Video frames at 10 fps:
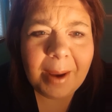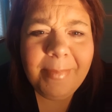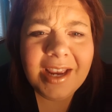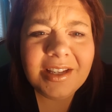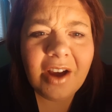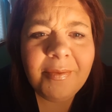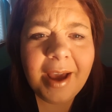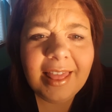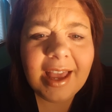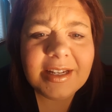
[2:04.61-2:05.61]
Based off
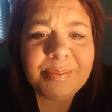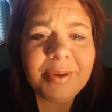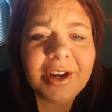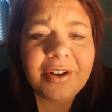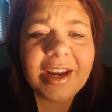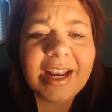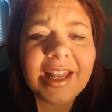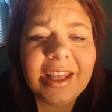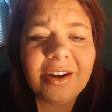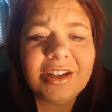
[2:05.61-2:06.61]
my last
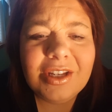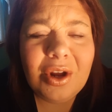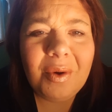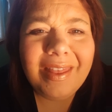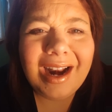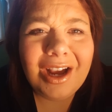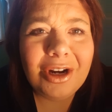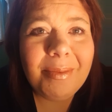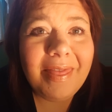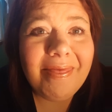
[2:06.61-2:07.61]
period, there's no way that I
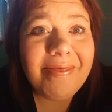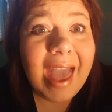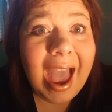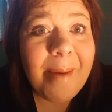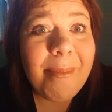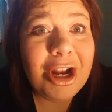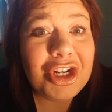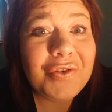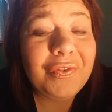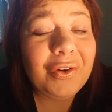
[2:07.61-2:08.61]
could have been that
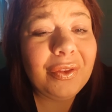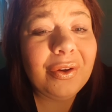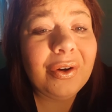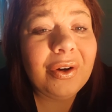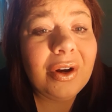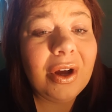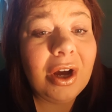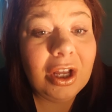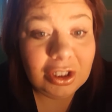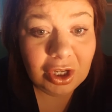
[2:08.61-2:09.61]
much further
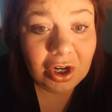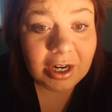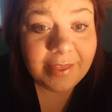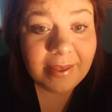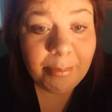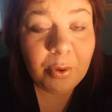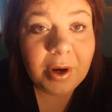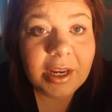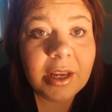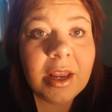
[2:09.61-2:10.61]
along at that
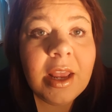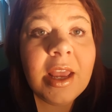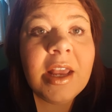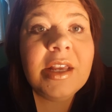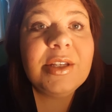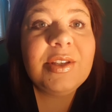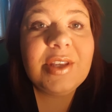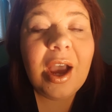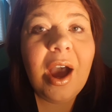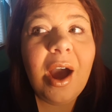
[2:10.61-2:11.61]
point.
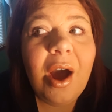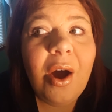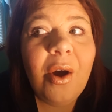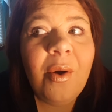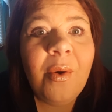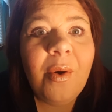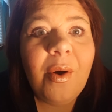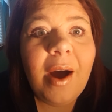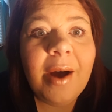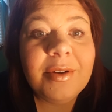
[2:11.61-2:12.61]
So
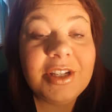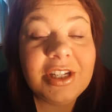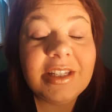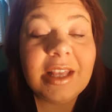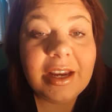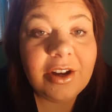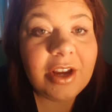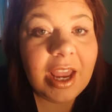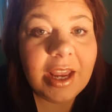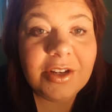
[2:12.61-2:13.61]
I was just like,
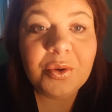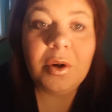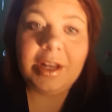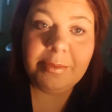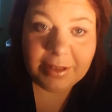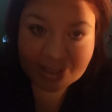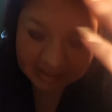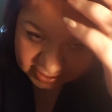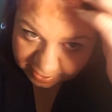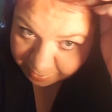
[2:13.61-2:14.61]
okay, 20, please
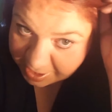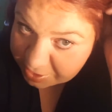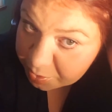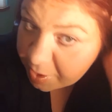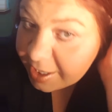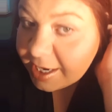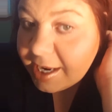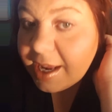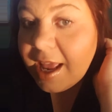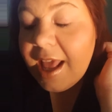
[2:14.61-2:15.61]
let there be a 20.